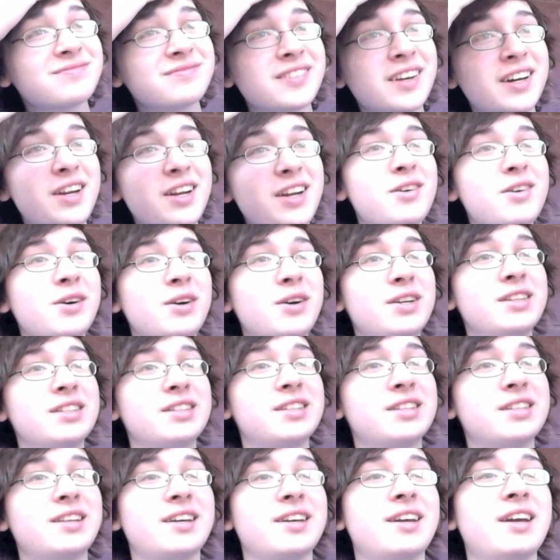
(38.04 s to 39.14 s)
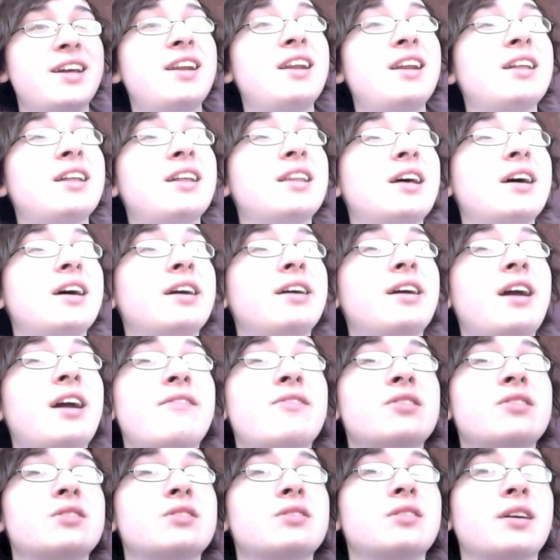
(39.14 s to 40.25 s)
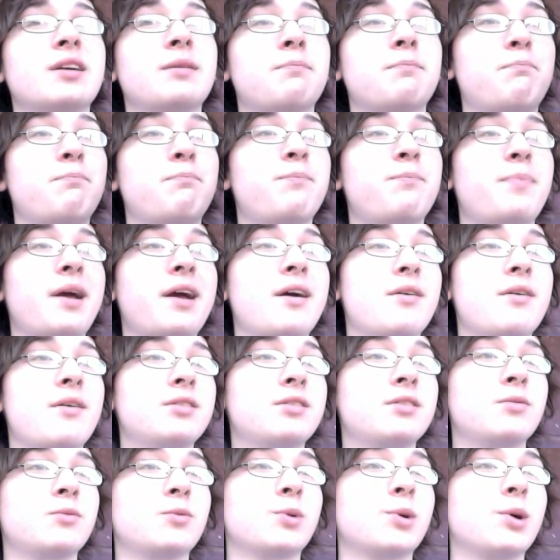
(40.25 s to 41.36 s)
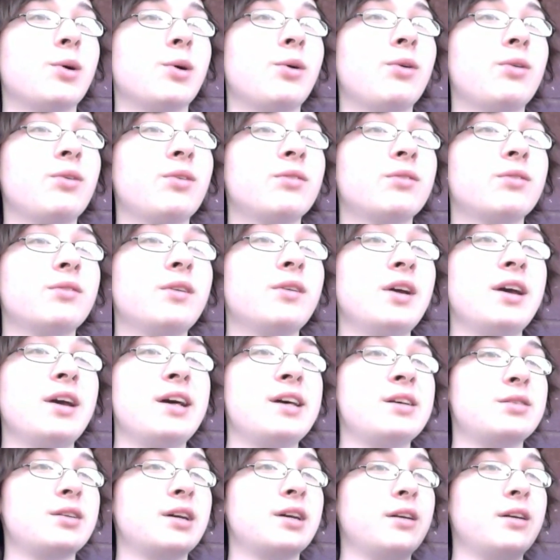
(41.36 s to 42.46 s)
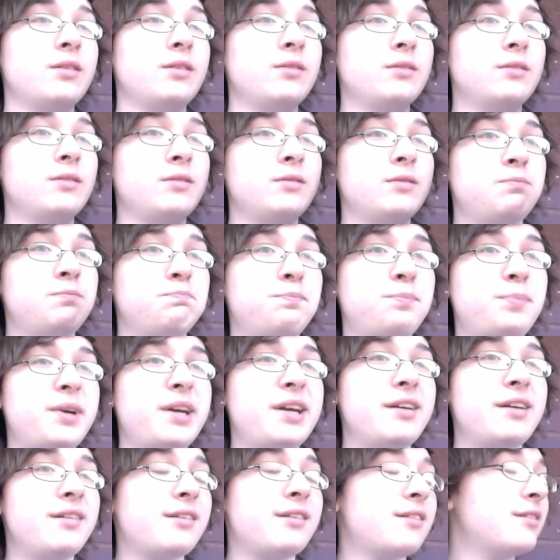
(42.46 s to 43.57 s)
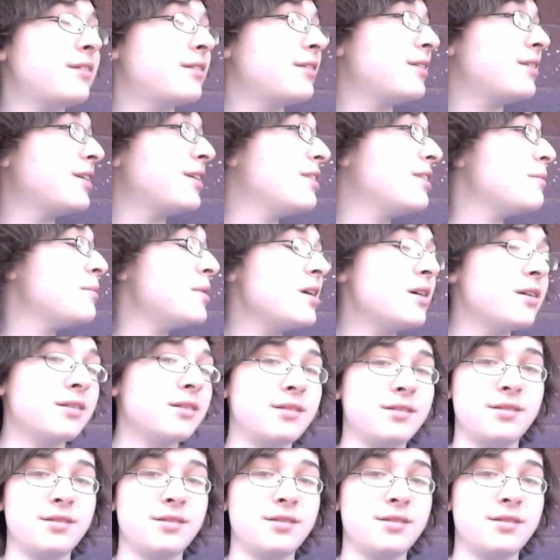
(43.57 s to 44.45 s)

I know. It just like it didn't like have this like bounce and roll. It's like, pink. Right now